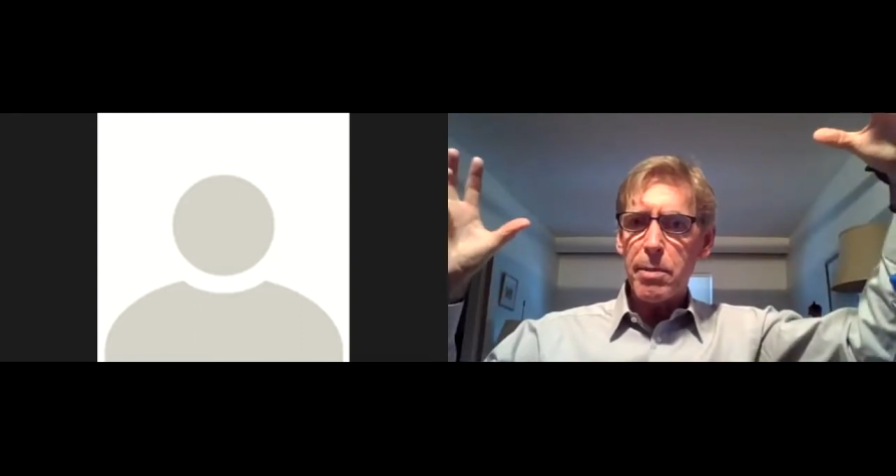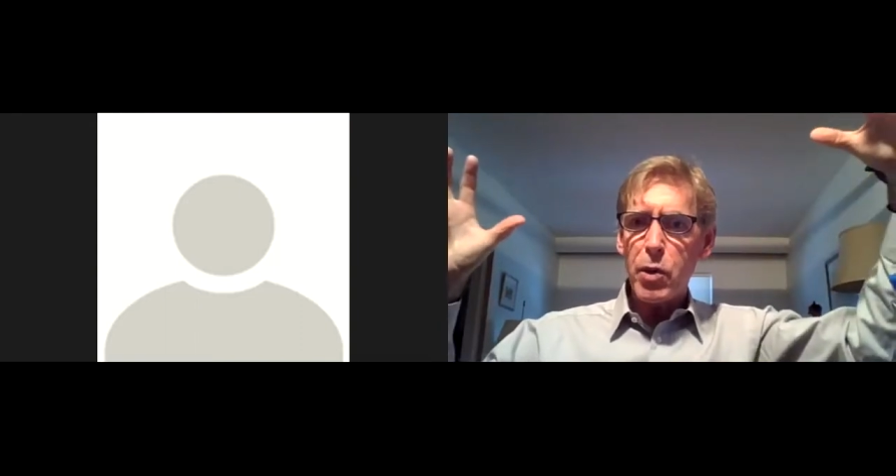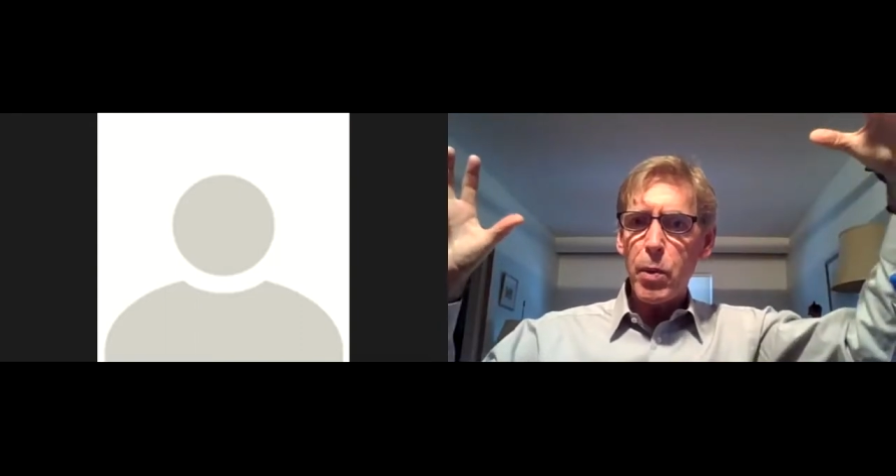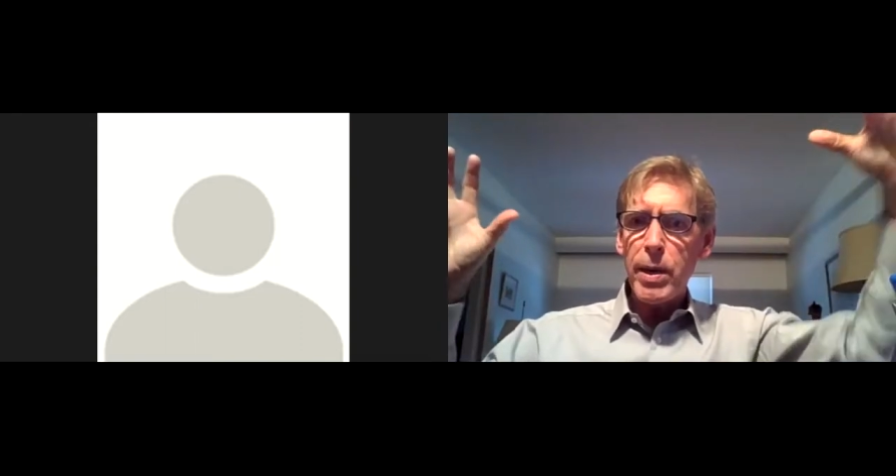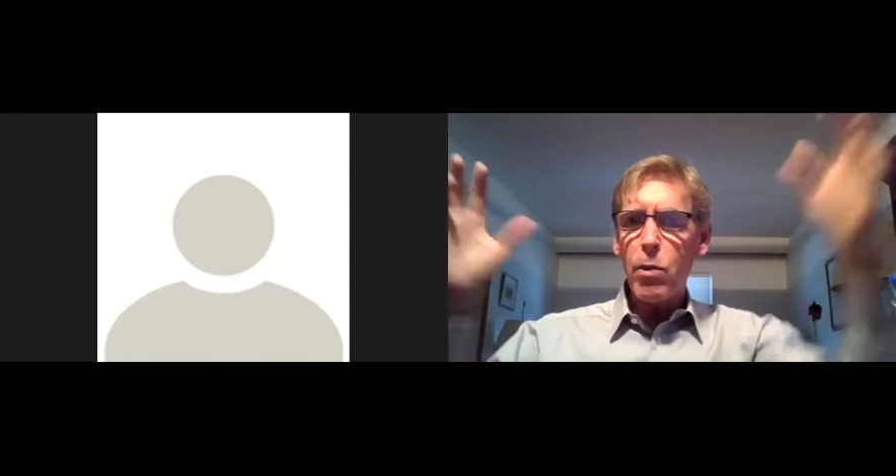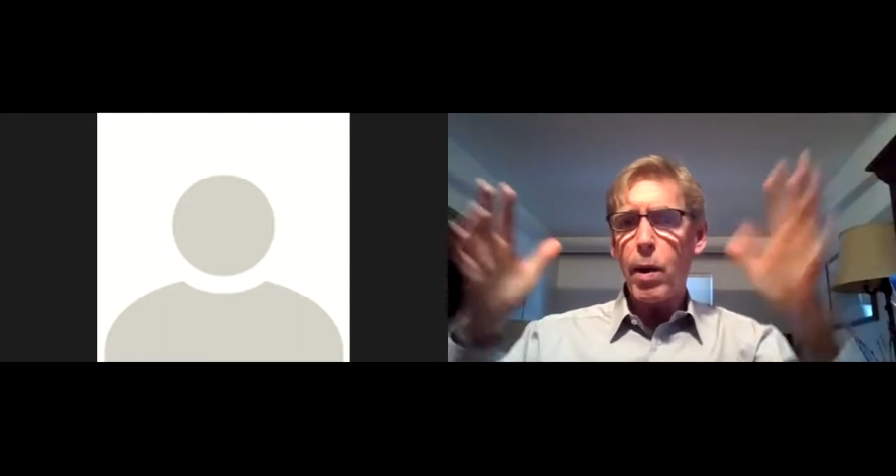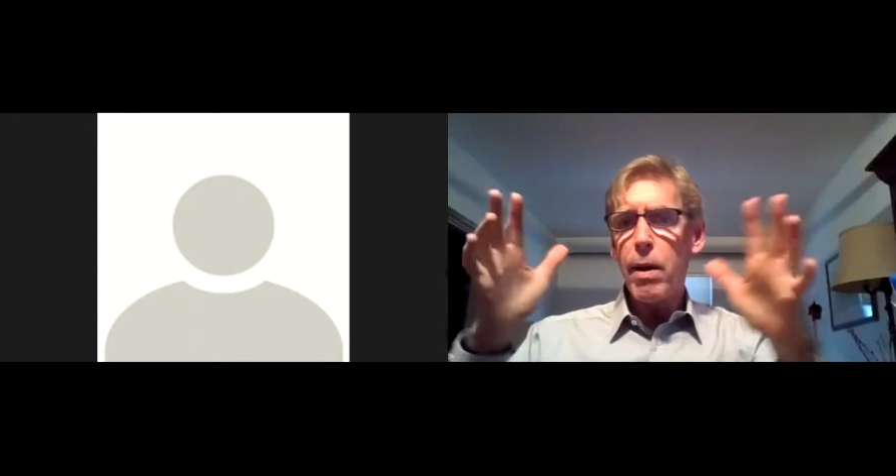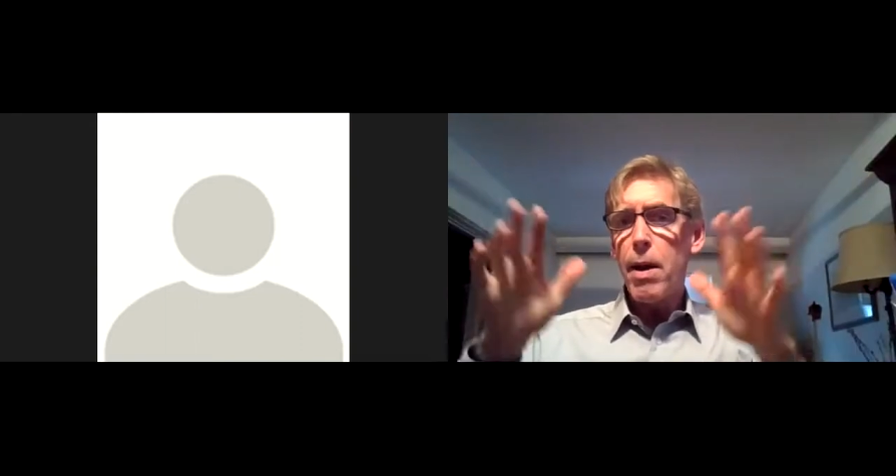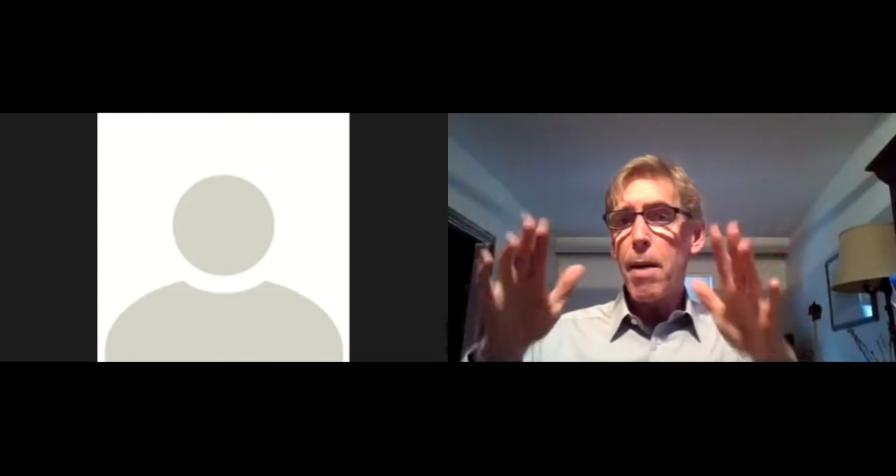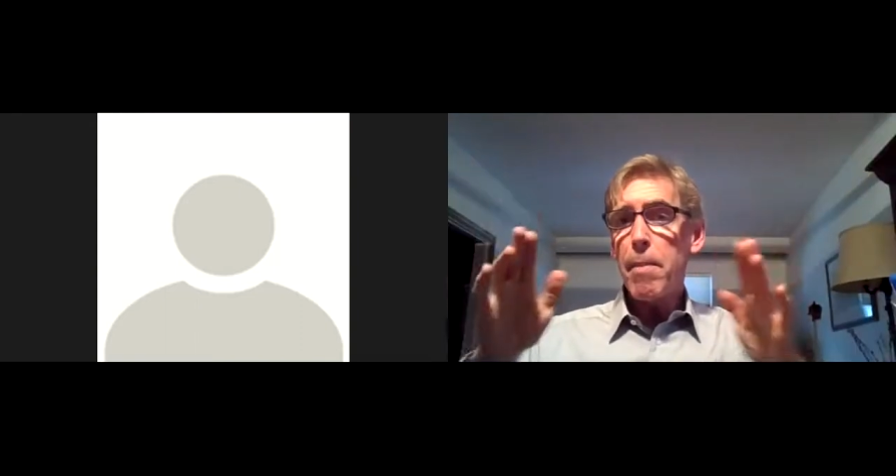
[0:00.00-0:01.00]
between
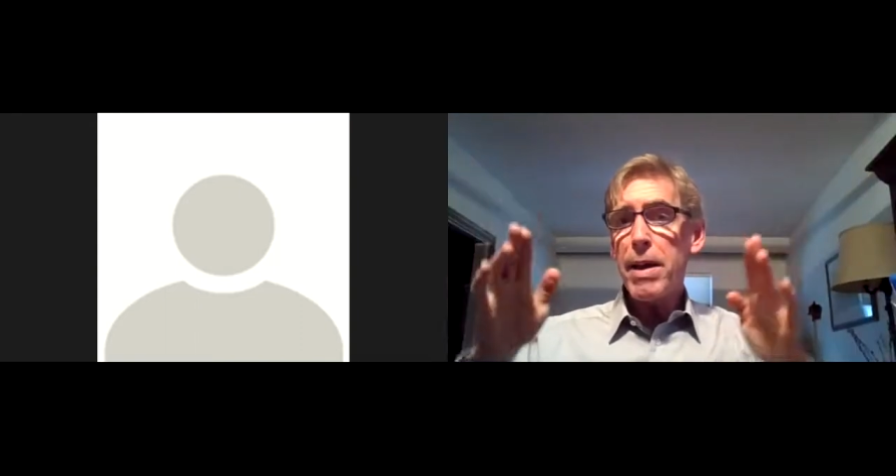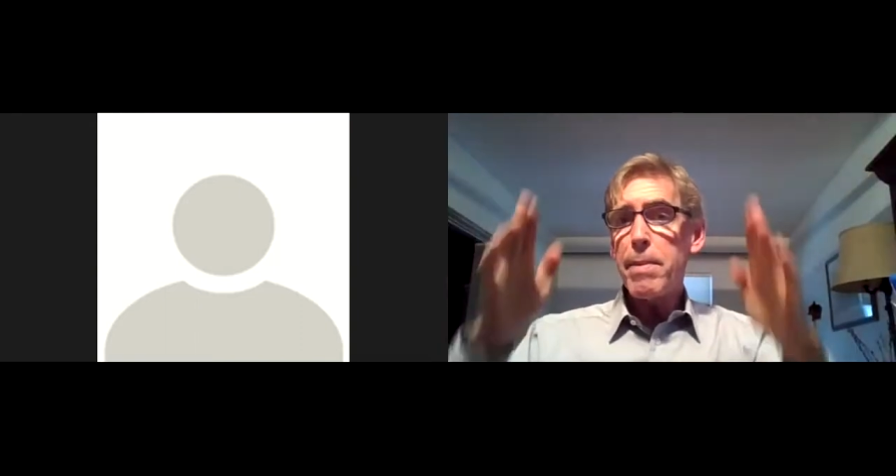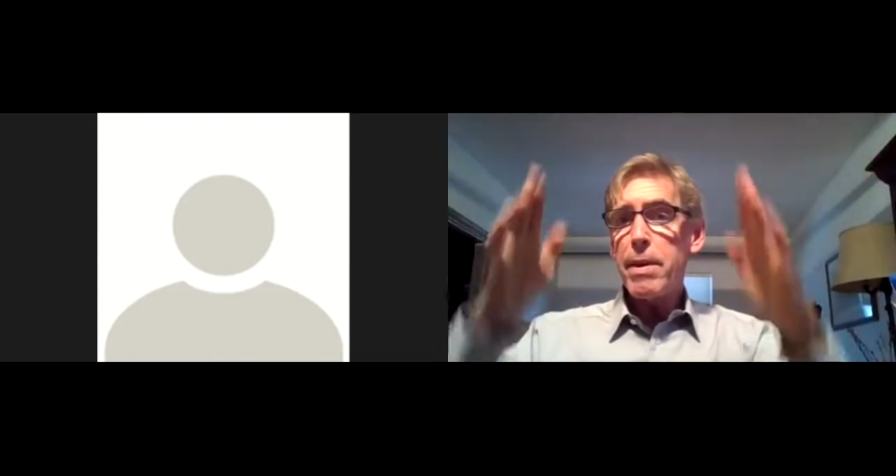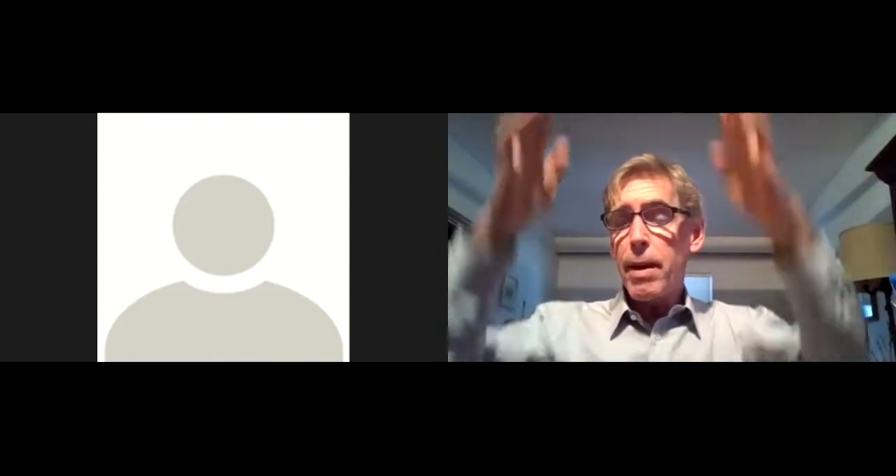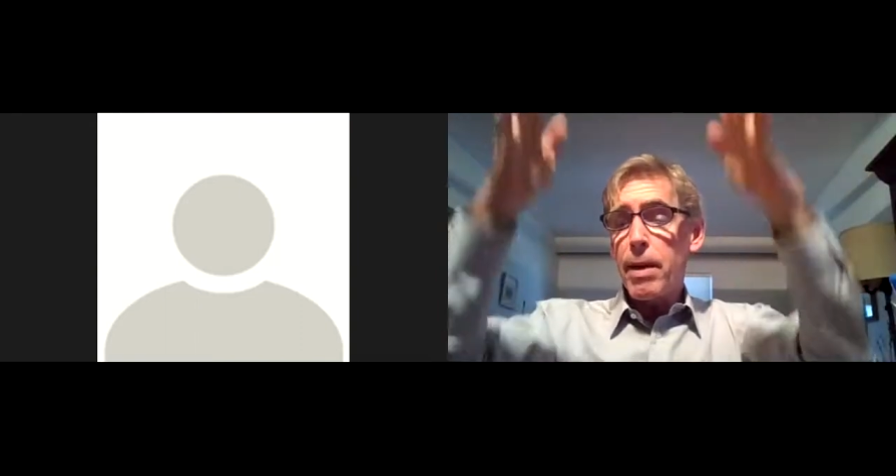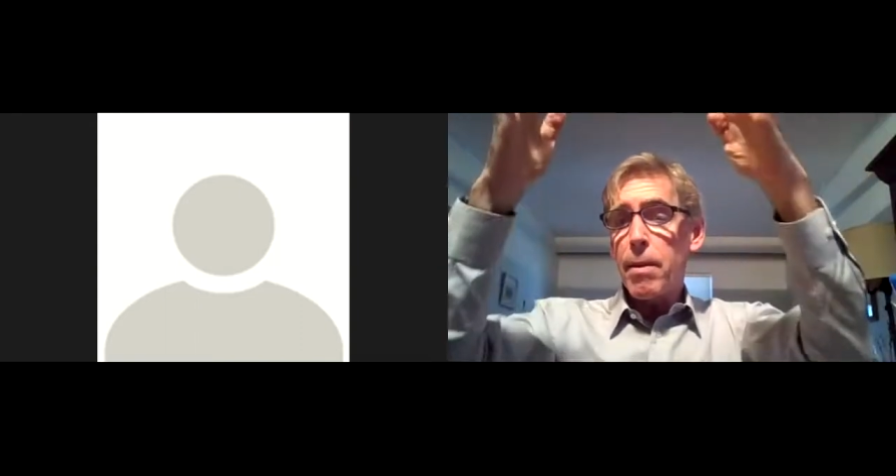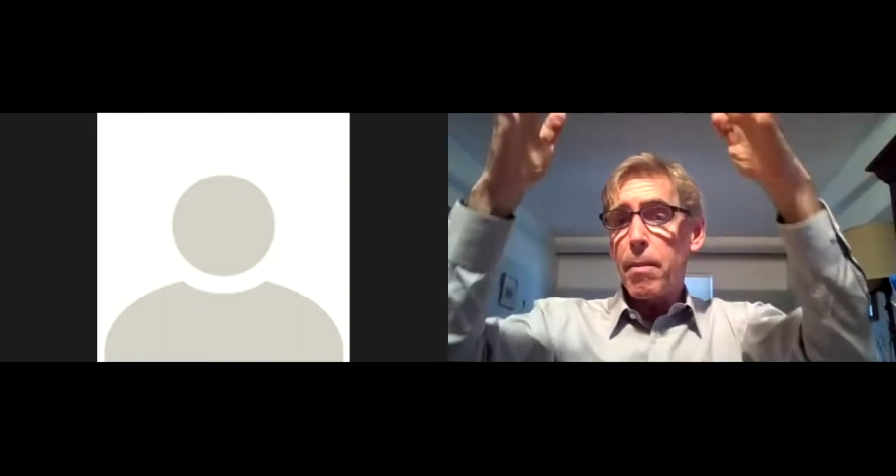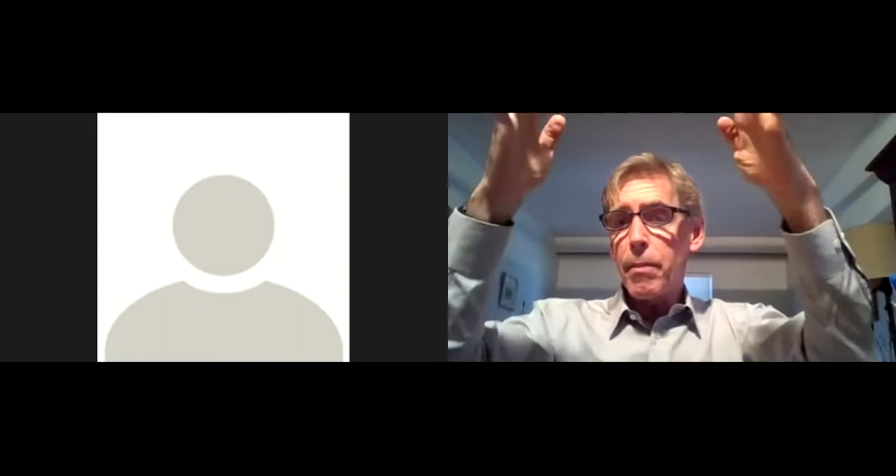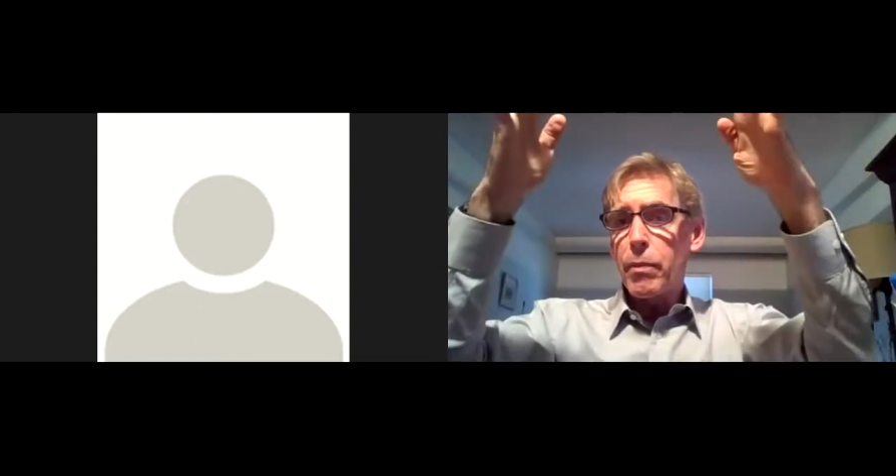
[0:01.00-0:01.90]
where maybe a